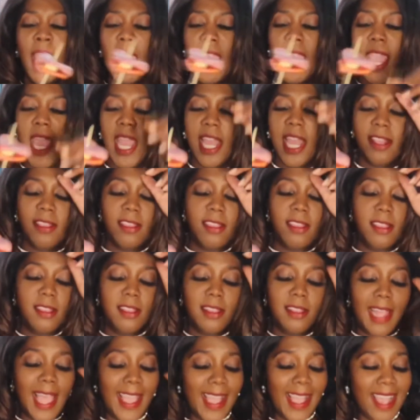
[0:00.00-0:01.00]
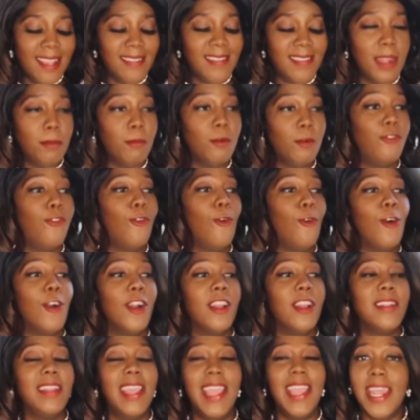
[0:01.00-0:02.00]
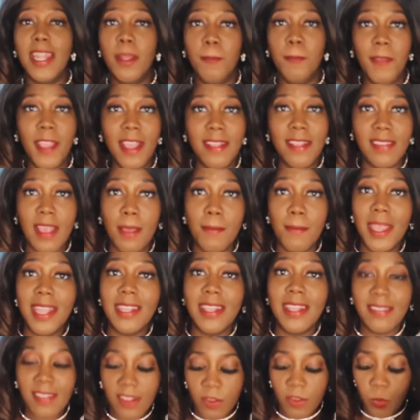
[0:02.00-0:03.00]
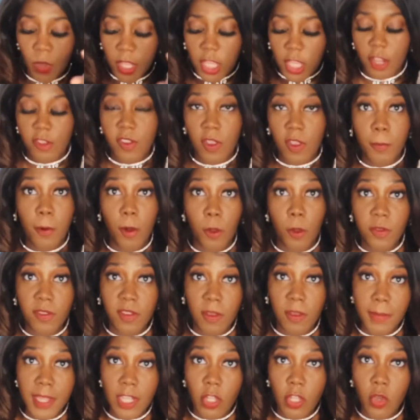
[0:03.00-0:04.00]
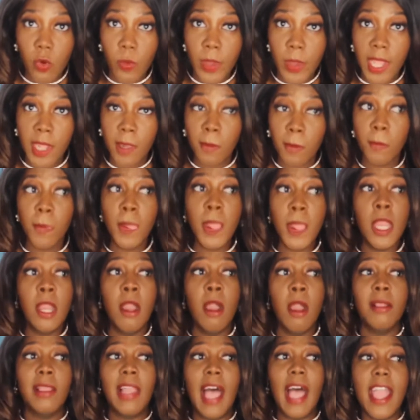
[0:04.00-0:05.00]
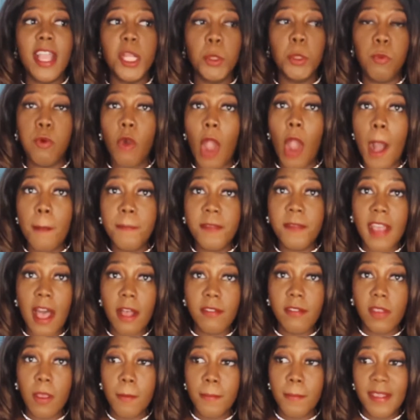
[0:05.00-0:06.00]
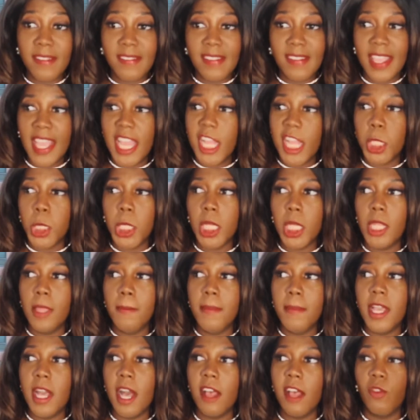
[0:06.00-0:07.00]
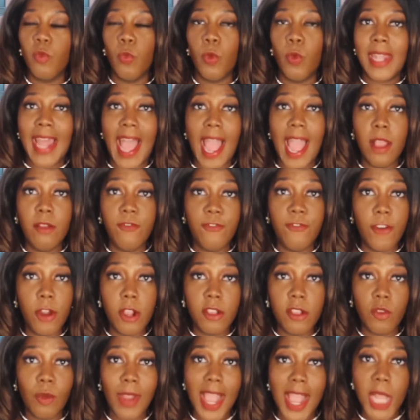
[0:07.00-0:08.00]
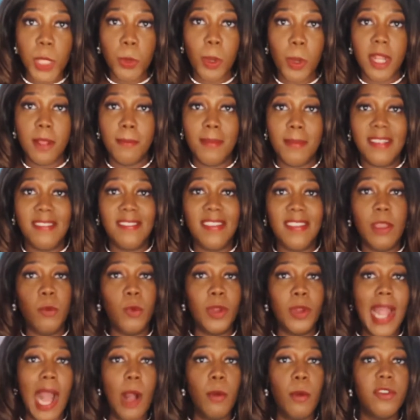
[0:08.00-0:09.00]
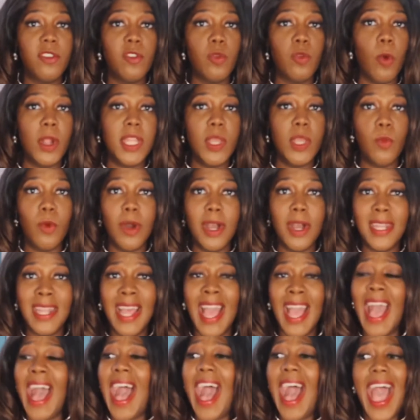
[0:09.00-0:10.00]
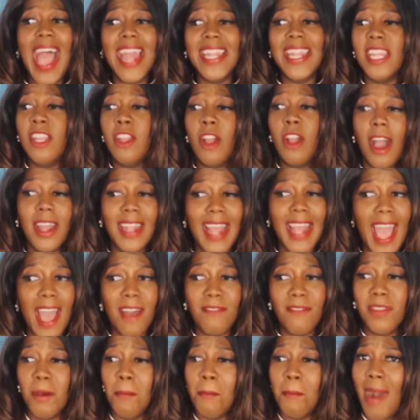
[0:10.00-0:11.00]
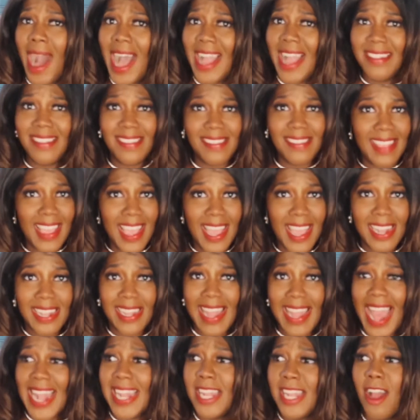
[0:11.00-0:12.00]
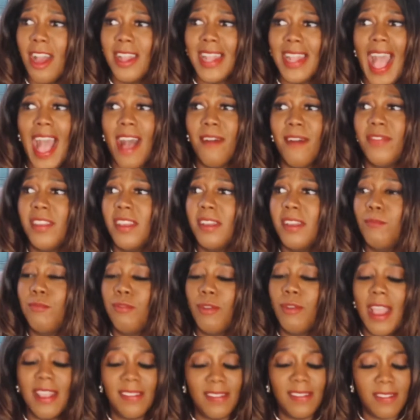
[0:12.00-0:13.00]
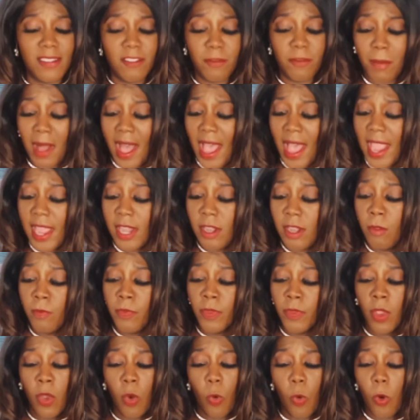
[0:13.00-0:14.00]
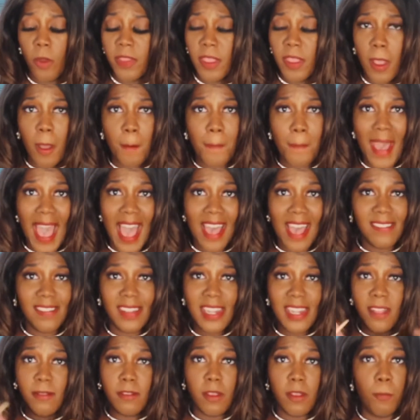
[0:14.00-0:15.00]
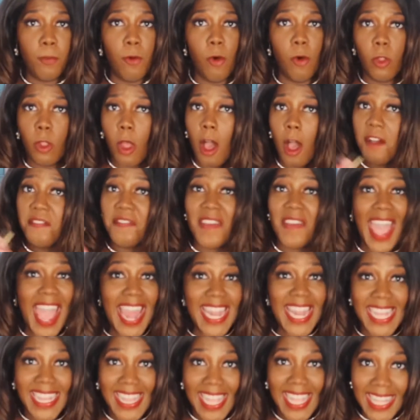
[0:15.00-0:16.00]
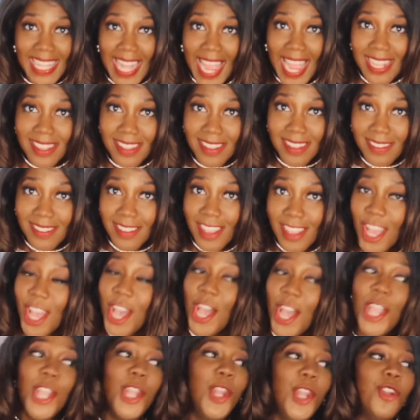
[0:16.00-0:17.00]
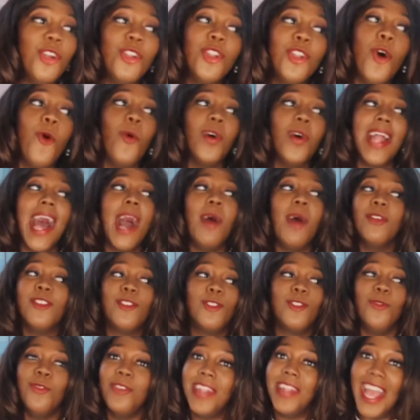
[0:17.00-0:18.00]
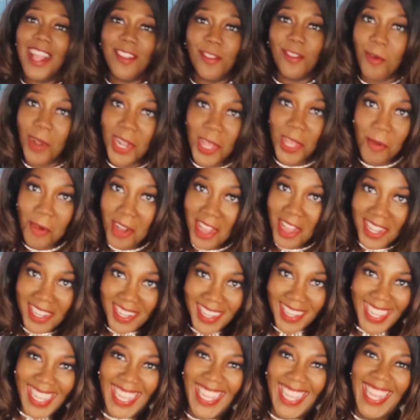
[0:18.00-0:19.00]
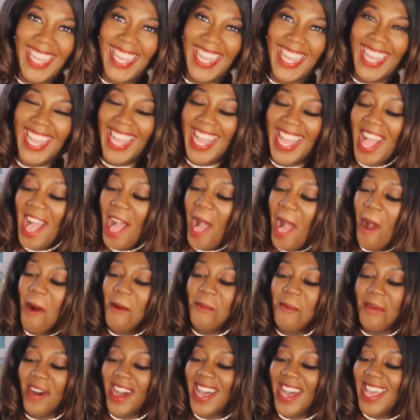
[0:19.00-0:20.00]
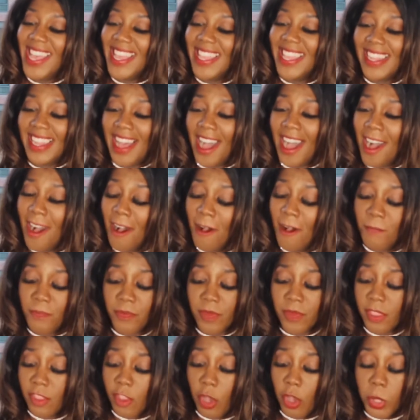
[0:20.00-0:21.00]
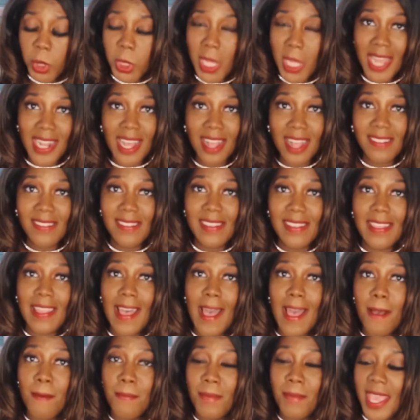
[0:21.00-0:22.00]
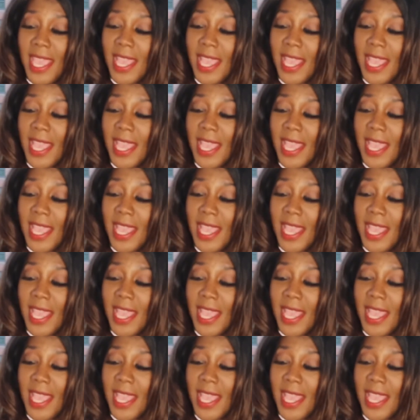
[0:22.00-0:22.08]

And like I said before, in the pandemic, this is what you're supposed to be doing. Like, props out to Busy and Jilly, because when I first graduated BC, when I was 21, I did not have the mindset, I did not have the presence of mind or the capacity to pull off anything like this. You don't know what I was doing at 21. But those shout outs to them.